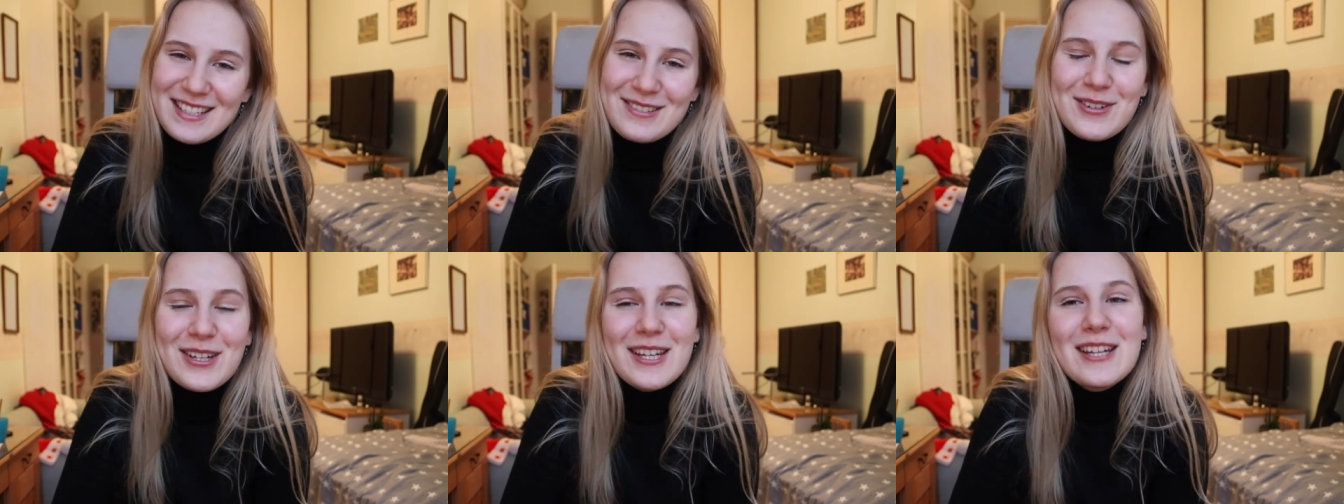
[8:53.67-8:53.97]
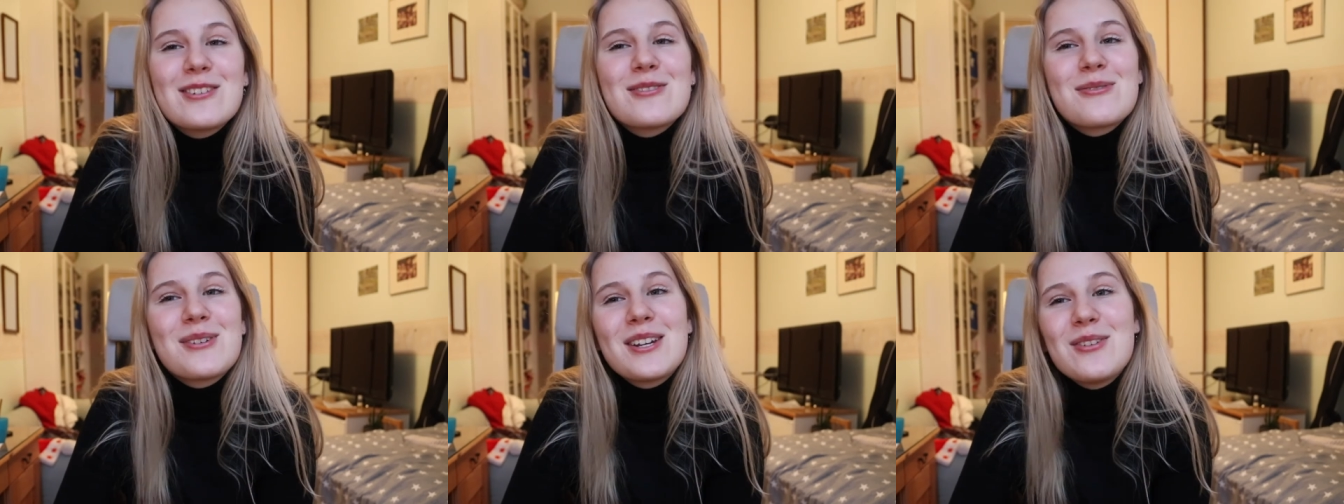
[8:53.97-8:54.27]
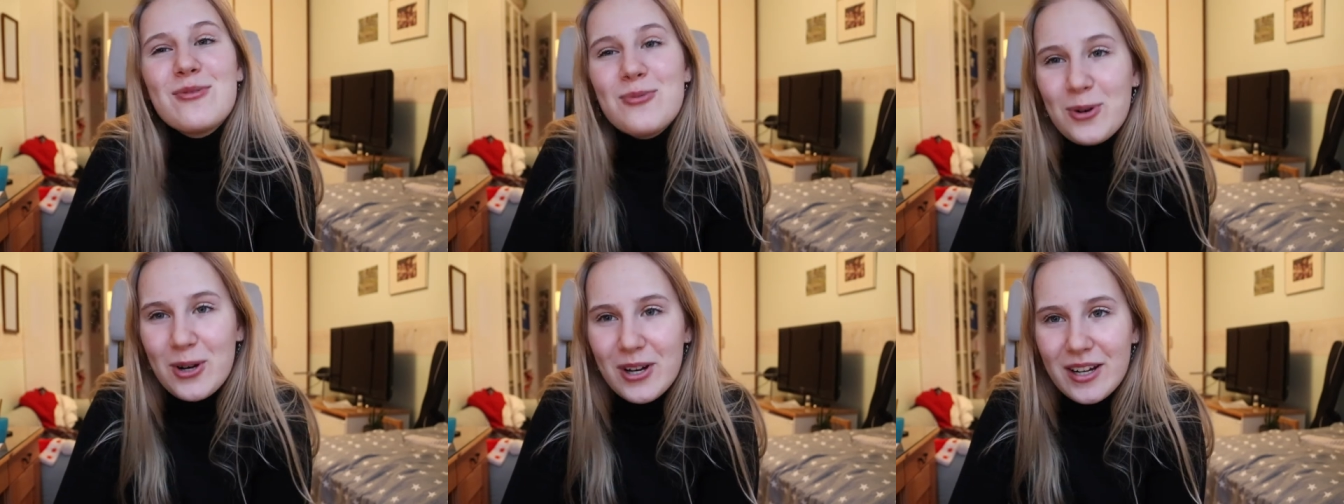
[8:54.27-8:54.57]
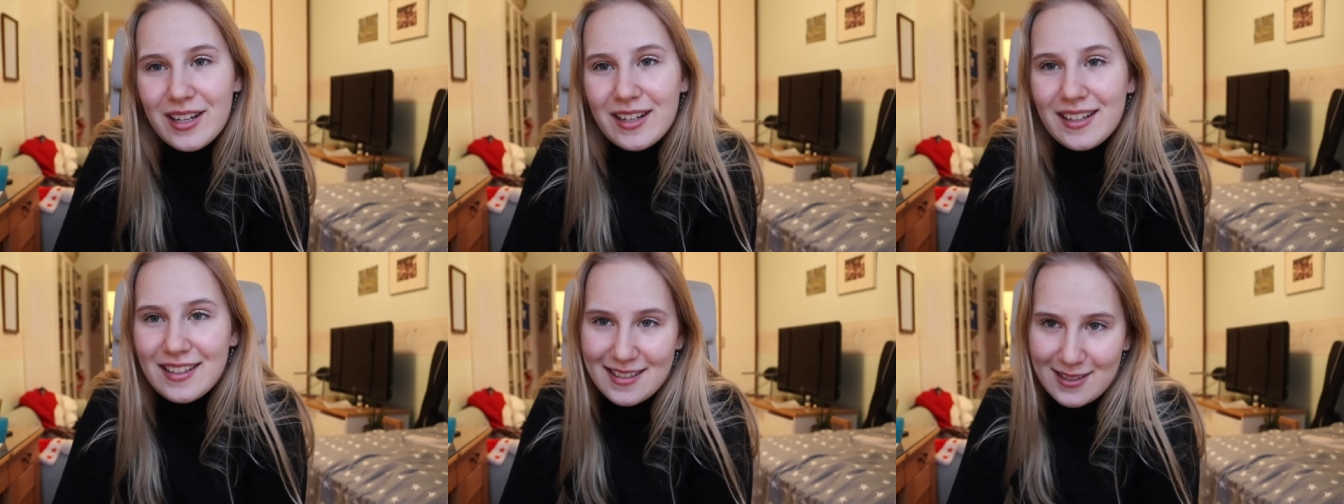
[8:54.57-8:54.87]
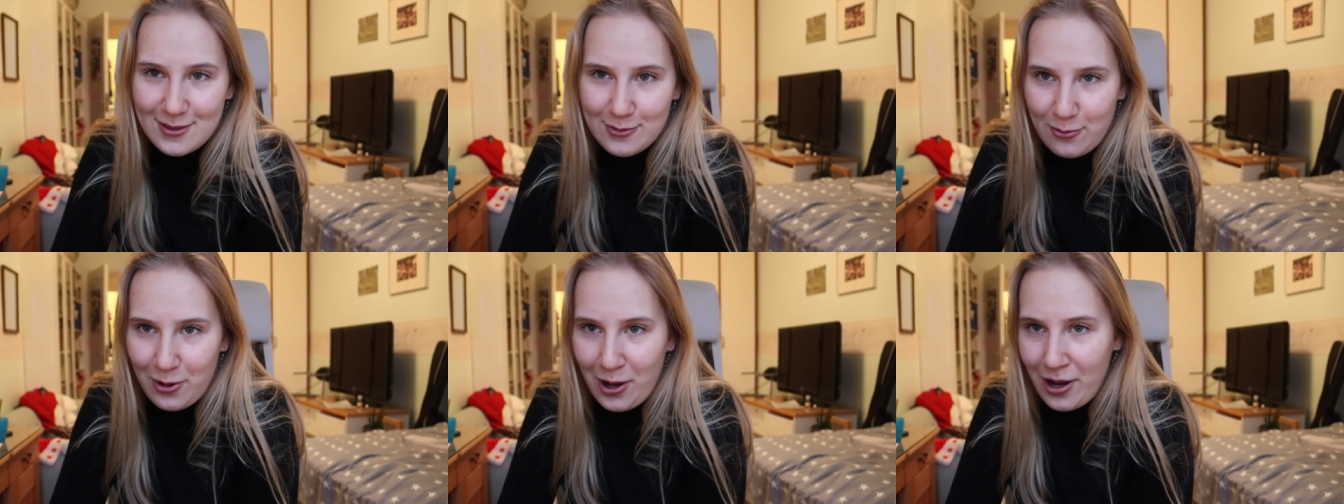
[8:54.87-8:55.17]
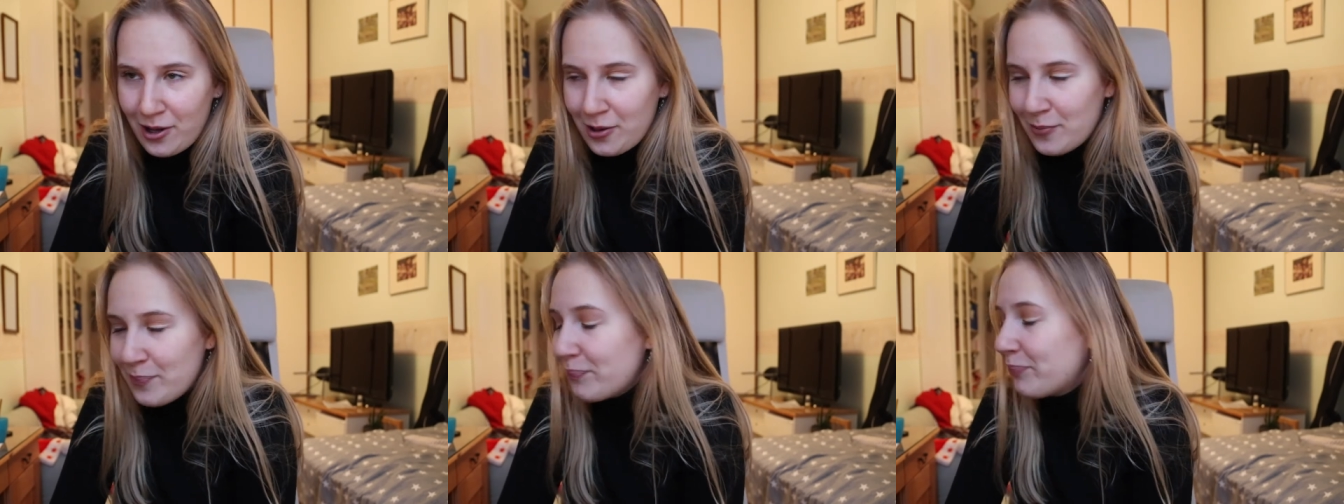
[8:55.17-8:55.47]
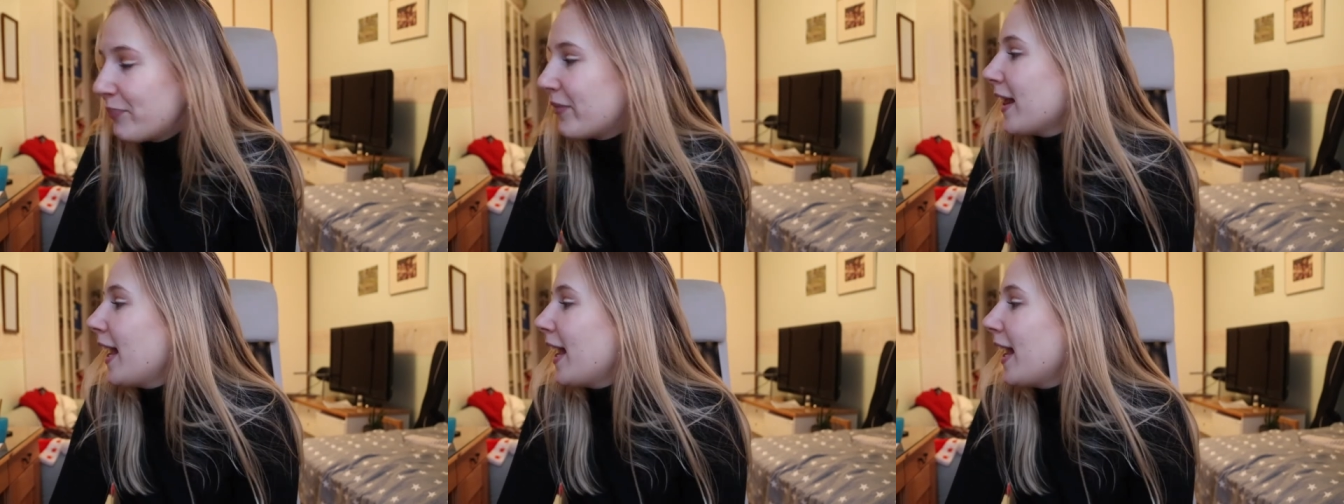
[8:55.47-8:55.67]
2021 as well.